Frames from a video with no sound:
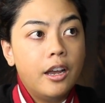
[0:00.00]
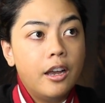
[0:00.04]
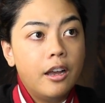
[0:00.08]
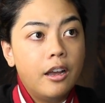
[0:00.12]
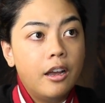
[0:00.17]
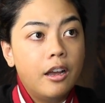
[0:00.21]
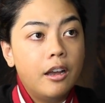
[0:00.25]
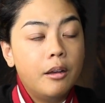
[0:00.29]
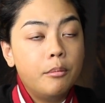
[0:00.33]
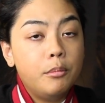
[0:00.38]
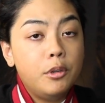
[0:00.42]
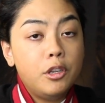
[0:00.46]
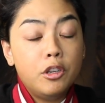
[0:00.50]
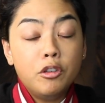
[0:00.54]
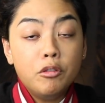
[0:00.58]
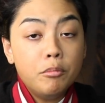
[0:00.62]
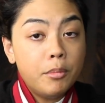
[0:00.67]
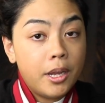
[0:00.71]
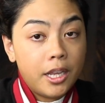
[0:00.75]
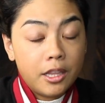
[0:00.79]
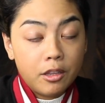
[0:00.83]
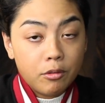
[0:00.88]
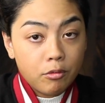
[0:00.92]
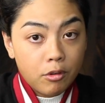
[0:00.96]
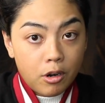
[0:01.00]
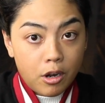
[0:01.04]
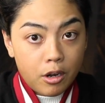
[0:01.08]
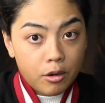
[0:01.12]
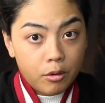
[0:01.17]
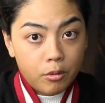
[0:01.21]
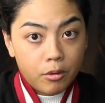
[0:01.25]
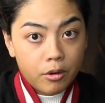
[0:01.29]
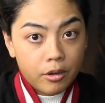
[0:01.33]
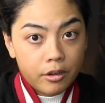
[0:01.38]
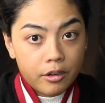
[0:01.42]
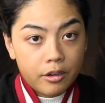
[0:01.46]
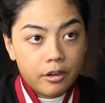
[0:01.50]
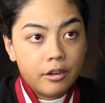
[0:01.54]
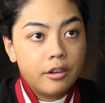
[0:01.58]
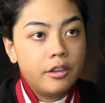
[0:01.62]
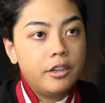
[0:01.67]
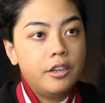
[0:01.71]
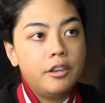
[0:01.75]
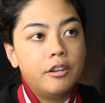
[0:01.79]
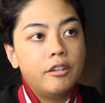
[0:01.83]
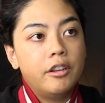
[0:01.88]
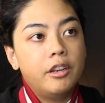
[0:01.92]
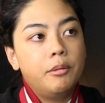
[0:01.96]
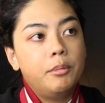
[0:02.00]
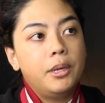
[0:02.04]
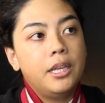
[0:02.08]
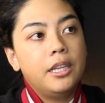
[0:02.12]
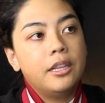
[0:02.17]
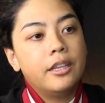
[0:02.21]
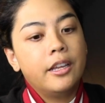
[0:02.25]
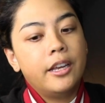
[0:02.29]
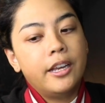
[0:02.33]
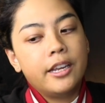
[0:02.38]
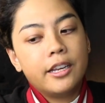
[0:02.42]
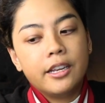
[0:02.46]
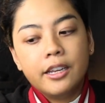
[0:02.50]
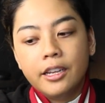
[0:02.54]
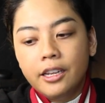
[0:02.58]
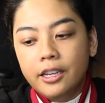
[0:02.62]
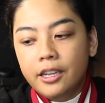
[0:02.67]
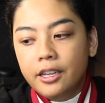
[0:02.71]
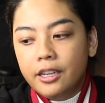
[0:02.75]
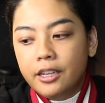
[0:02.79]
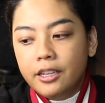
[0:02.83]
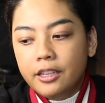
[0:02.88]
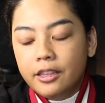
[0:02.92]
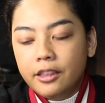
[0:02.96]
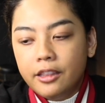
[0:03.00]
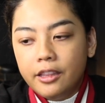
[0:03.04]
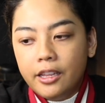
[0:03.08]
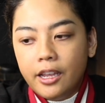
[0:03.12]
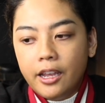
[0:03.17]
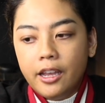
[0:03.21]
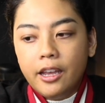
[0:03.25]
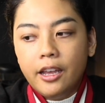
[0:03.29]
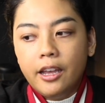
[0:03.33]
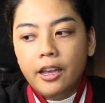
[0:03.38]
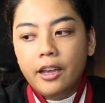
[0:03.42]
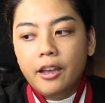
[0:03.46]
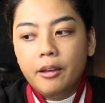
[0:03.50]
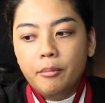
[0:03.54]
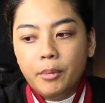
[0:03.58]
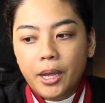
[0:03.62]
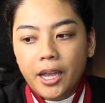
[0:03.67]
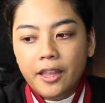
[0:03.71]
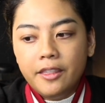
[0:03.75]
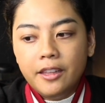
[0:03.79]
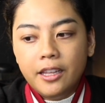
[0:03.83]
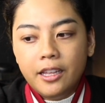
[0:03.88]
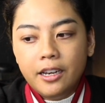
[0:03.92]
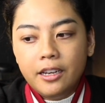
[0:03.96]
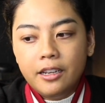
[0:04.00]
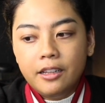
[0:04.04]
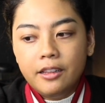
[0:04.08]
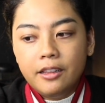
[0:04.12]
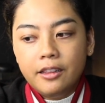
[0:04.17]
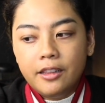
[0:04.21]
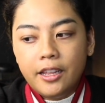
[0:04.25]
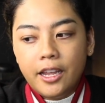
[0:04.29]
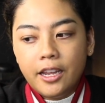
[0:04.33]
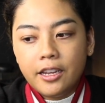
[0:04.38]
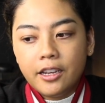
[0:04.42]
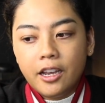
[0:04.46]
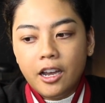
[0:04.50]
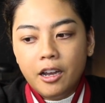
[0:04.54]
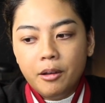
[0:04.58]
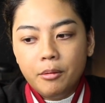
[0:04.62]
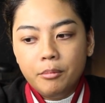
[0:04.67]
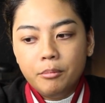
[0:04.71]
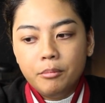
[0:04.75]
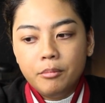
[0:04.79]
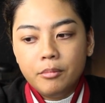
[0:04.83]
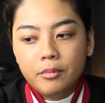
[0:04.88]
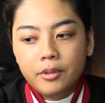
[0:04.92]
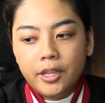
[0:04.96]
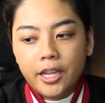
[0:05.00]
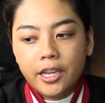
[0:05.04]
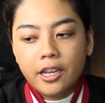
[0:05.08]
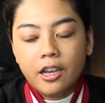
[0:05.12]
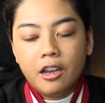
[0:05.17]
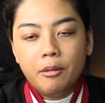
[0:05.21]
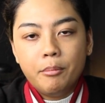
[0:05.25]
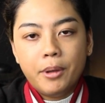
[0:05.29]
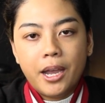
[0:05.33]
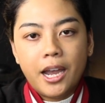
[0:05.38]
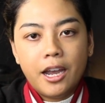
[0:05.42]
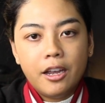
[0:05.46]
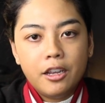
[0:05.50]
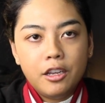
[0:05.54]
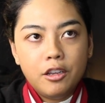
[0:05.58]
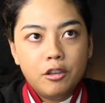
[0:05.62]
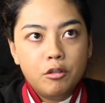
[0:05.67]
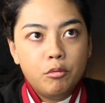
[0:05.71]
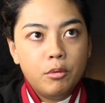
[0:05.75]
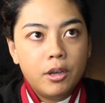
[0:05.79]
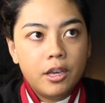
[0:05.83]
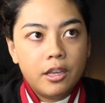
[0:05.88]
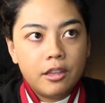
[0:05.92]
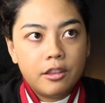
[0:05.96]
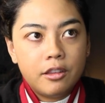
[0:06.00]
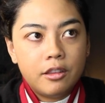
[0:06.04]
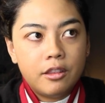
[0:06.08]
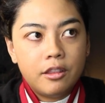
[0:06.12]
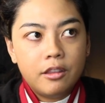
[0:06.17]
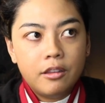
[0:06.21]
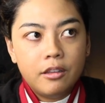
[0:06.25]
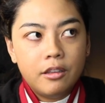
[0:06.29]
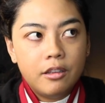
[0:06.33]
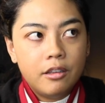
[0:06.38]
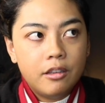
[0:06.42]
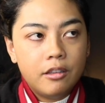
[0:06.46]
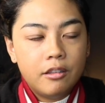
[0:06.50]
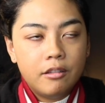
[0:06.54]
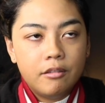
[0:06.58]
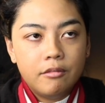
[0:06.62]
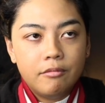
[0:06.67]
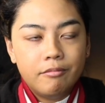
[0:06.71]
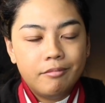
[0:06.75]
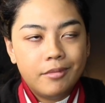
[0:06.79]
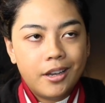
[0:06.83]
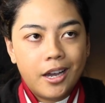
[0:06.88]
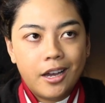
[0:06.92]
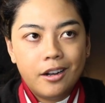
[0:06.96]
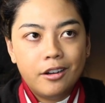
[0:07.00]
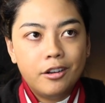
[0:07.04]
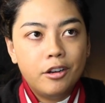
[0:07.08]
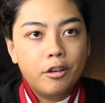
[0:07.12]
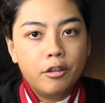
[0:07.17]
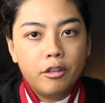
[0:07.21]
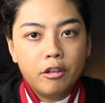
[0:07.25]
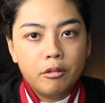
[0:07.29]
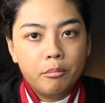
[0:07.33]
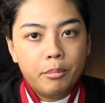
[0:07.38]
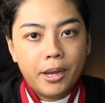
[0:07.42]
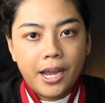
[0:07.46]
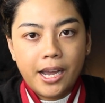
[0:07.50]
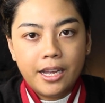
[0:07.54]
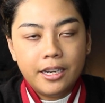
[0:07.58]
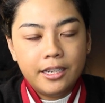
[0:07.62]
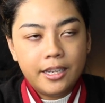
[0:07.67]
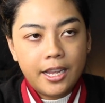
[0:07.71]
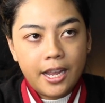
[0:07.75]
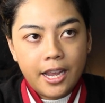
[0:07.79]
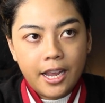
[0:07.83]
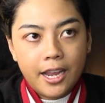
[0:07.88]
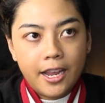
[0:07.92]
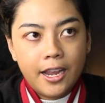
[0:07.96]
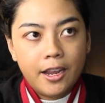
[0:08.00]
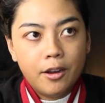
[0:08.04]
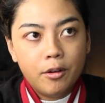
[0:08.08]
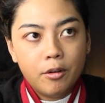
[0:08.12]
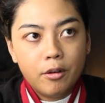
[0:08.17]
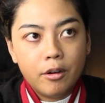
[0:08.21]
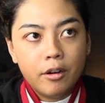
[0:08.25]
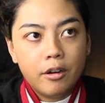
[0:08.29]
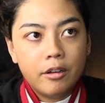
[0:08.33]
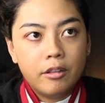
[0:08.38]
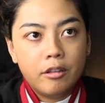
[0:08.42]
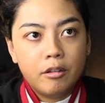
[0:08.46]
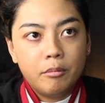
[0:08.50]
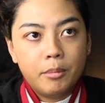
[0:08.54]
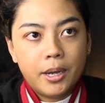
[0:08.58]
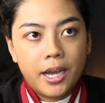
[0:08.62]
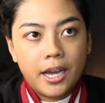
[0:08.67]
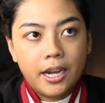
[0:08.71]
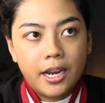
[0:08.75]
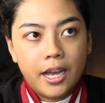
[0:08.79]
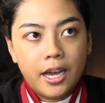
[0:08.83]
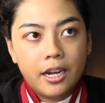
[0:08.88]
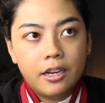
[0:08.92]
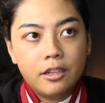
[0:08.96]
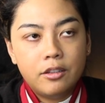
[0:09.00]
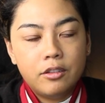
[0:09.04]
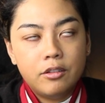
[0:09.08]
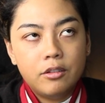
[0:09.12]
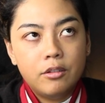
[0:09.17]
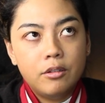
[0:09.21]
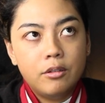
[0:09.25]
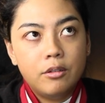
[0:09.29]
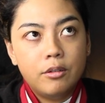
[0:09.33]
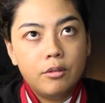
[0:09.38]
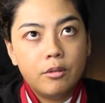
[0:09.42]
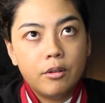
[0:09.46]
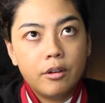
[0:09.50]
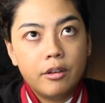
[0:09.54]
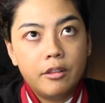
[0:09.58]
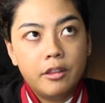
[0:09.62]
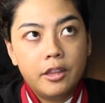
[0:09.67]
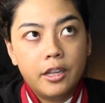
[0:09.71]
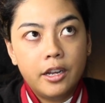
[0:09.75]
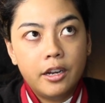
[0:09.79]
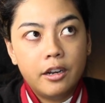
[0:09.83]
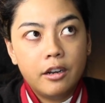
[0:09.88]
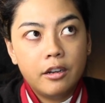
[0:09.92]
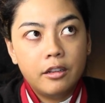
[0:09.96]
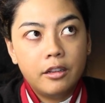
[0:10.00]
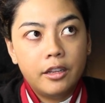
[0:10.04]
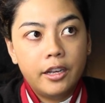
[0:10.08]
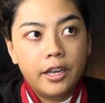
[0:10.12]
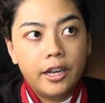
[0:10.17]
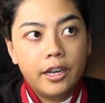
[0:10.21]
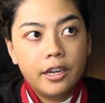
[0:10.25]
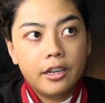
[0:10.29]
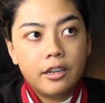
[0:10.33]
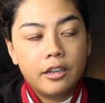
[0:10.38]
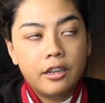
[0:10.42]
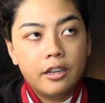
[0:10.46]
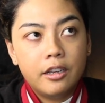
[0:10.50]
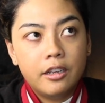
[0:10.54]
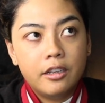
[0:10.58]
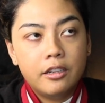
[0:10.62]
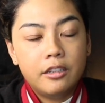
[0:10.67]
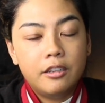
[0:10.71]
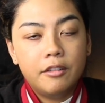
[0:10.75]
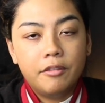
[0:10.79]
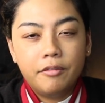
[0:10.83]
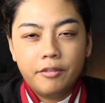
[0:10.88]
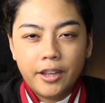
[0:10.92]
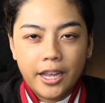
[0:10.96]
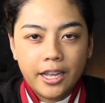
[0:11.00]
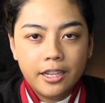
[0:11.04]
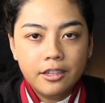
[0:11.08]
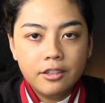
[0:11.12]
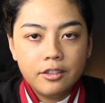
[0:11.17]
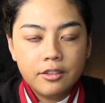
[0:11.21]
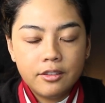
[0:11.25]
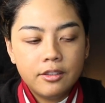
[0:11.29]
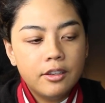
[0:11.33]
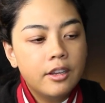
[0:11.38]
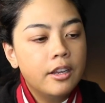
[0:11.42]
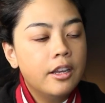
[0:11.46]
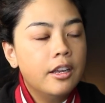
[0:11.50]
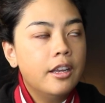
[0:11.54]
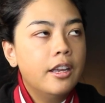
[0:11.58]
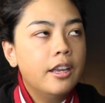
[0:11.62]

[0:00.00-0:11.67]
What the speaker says: you made the wrong order, you know what I mean? Like, and then they come at you with, I don't know, their bad day or their bad attitude or their like defense.